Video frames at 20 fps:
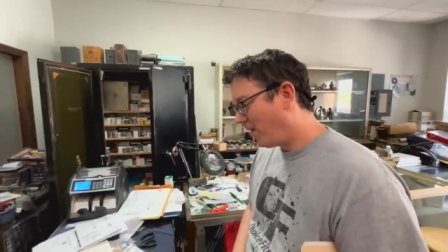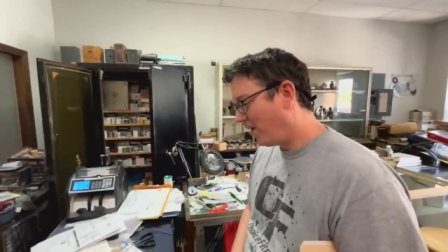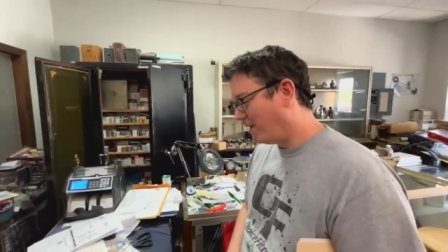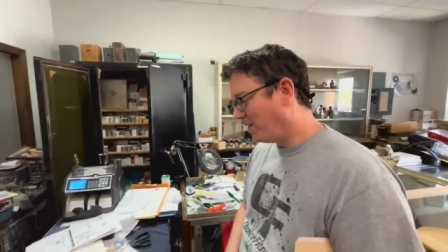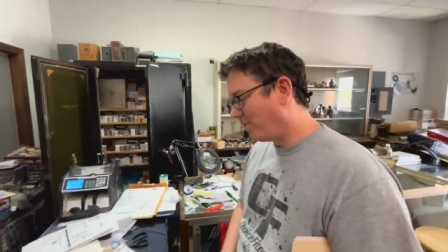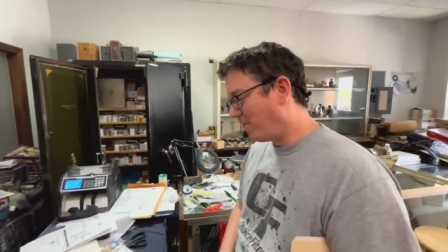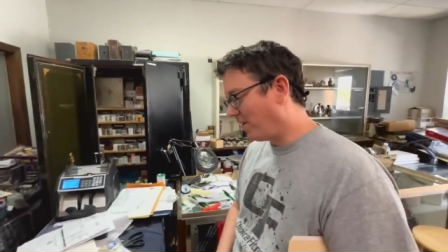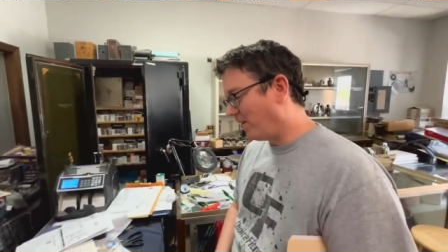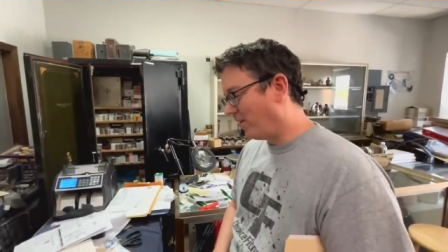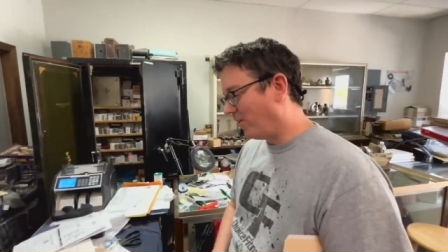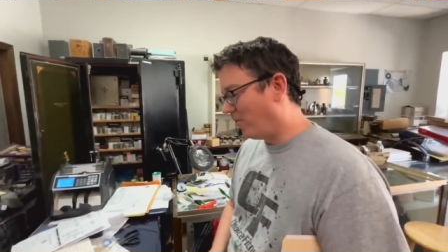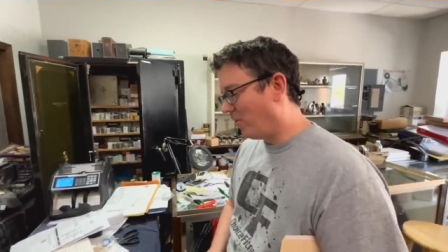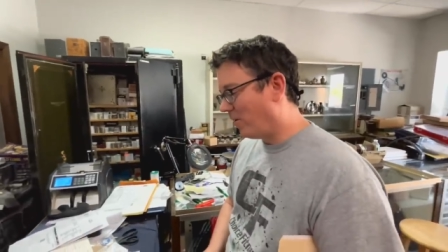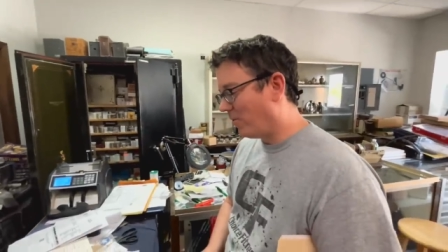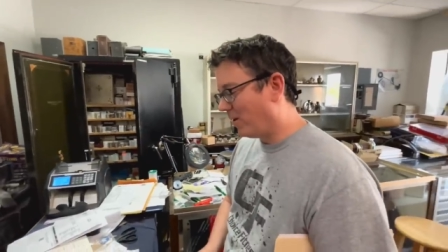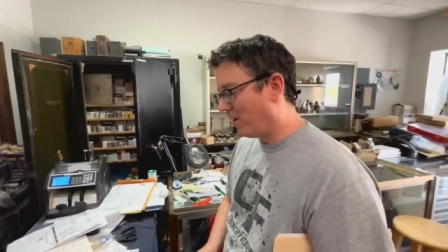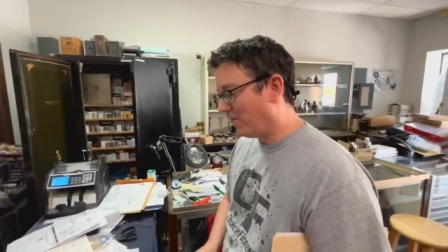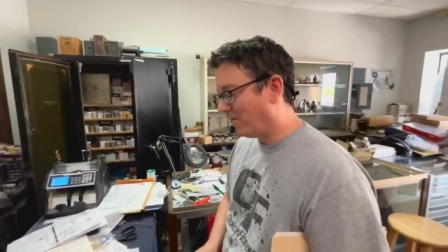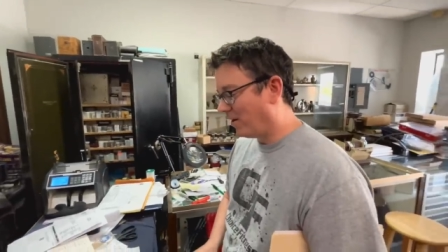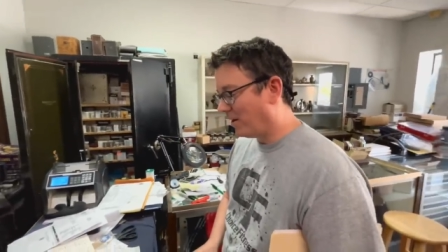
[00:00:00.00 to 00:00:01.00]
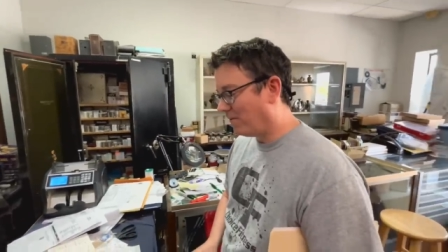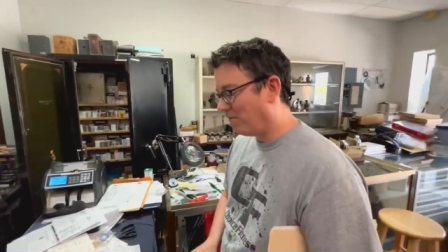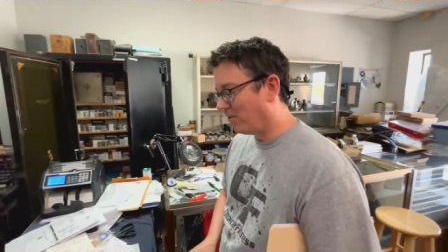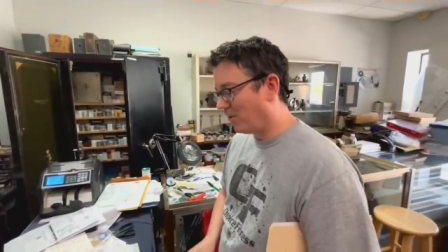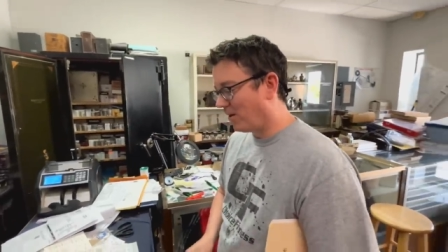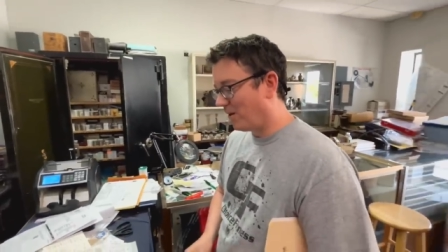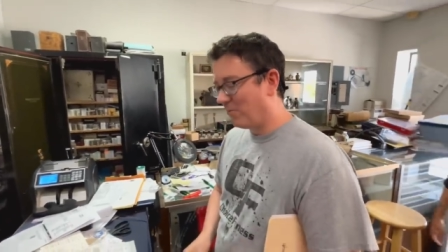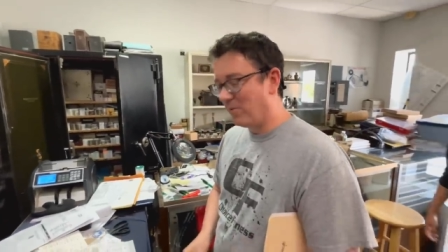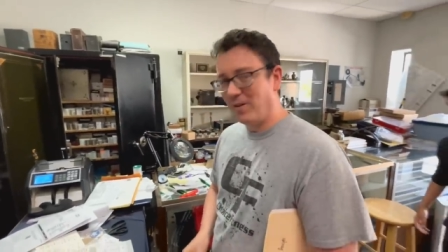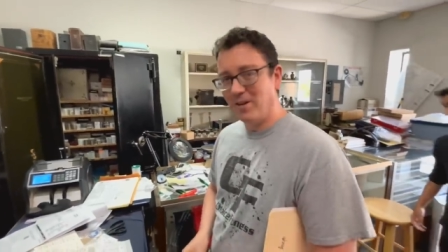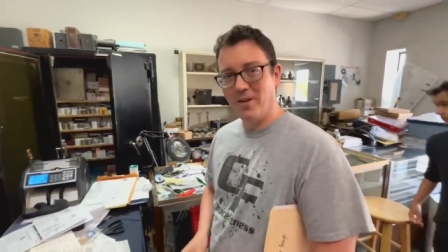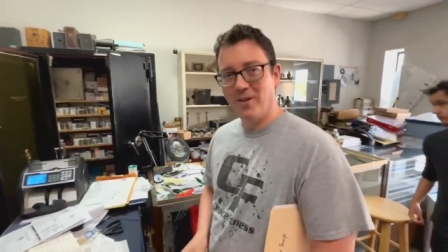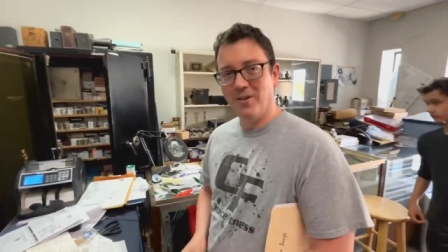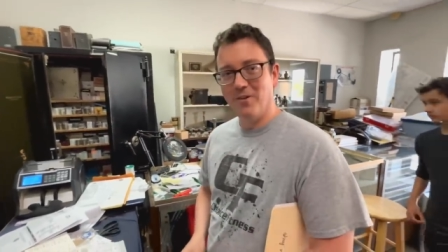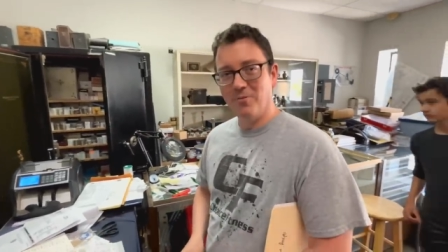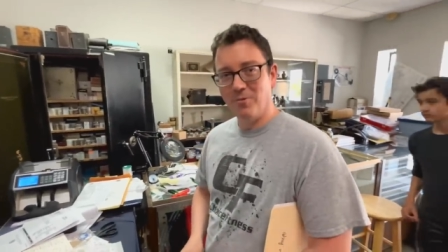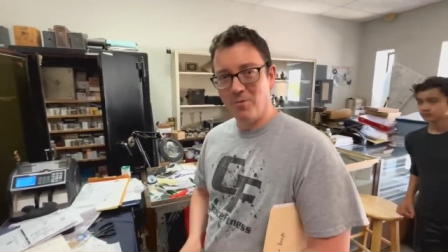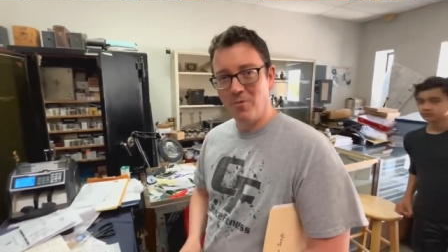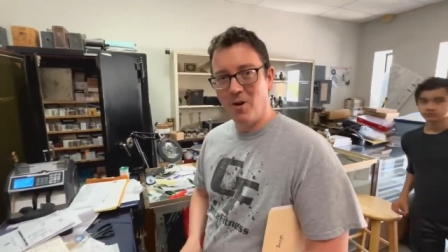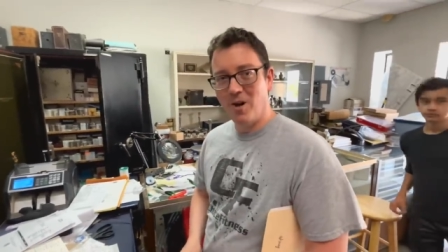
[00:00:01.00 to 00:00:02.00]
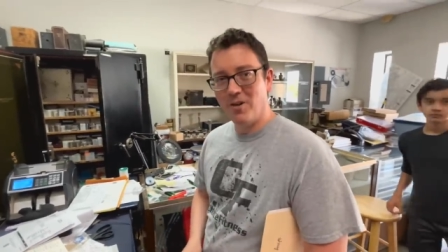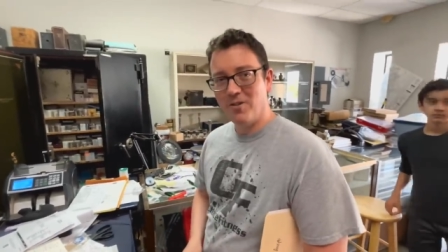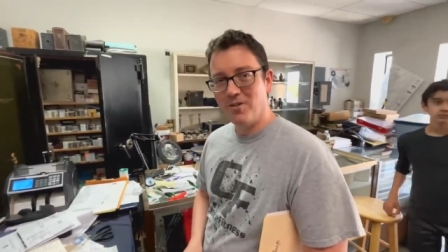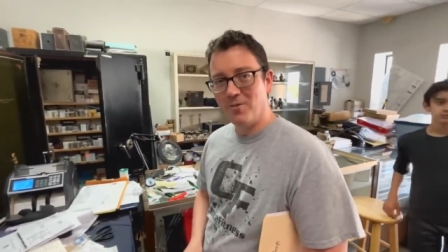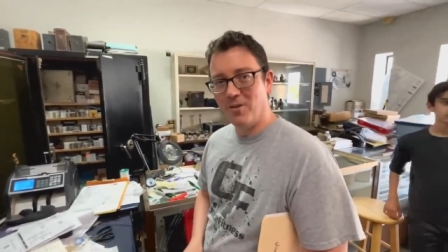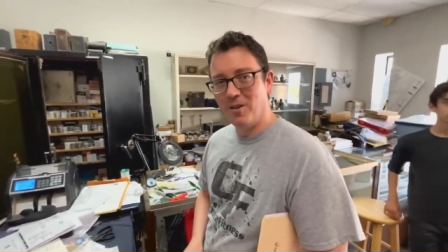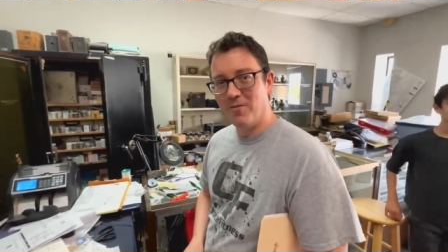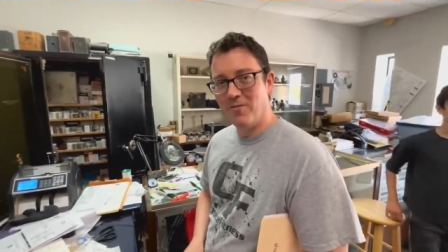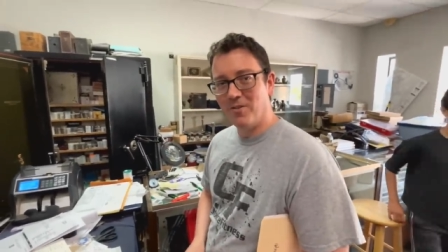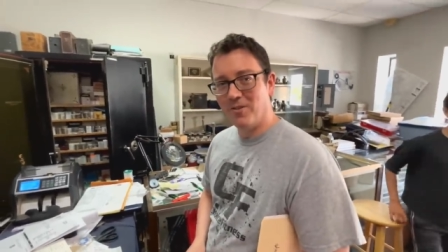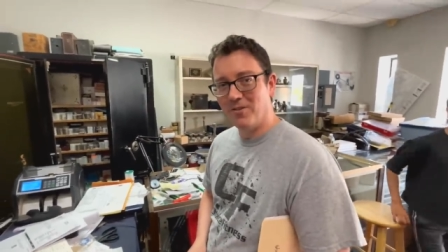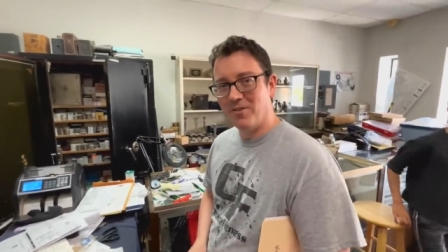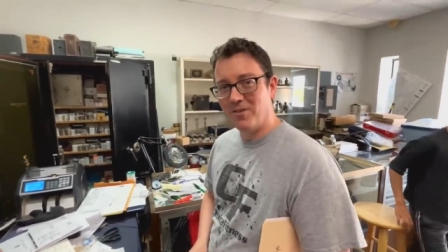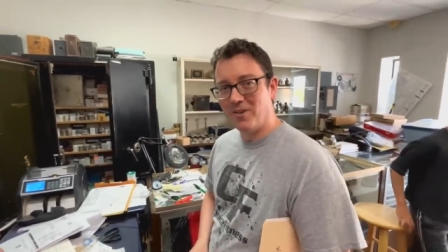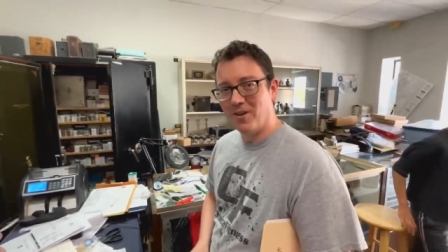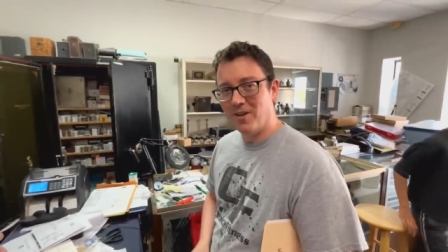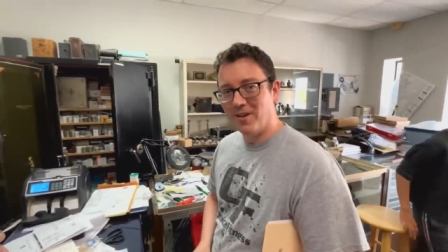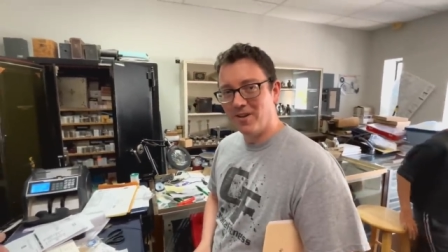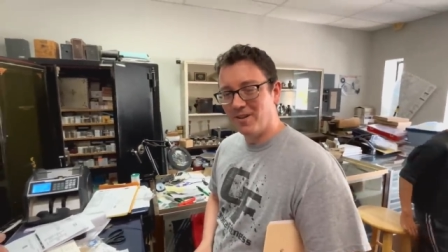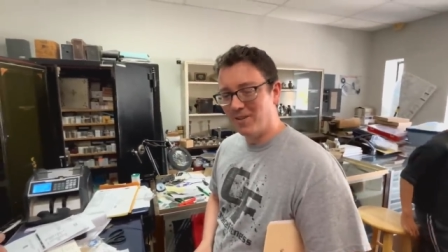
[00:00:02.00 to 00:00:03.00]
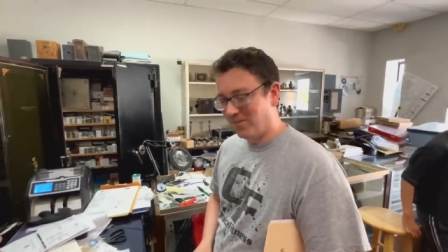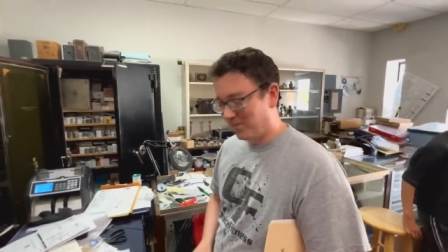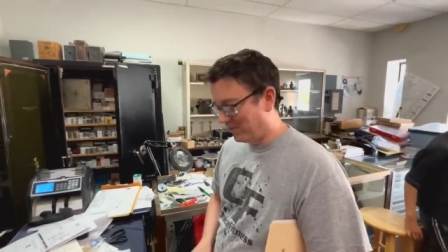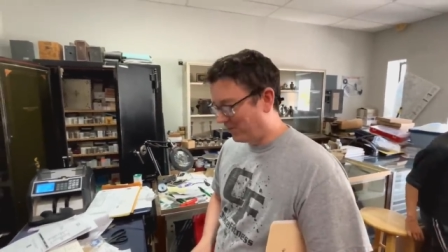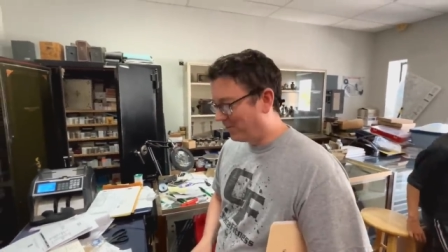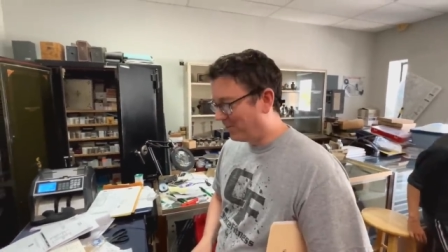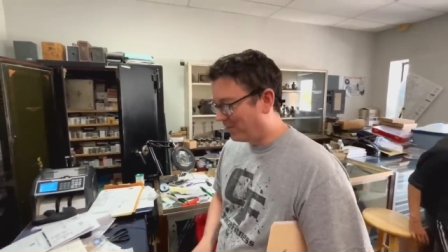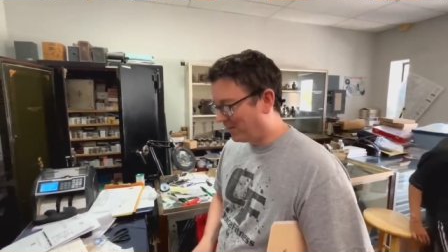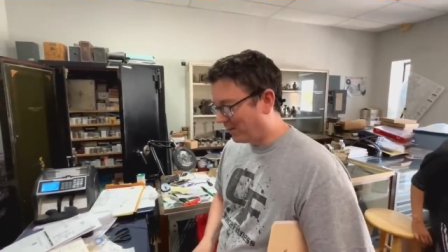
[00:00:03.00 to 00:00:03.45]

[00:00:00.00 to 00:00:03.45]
It's been a little while, but like for a couple of years, we watched it when I first started. It was.